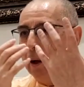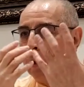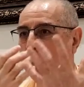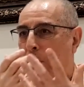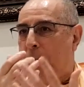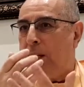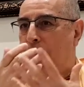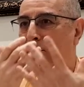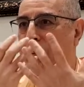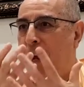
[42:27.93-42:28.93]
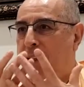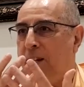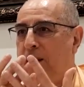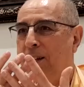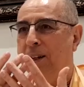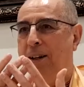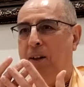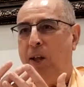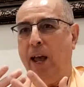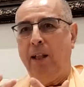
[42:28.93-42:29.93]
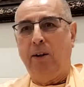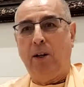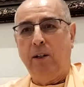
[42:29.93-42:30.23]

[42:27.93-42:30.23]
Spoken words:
completely affected. And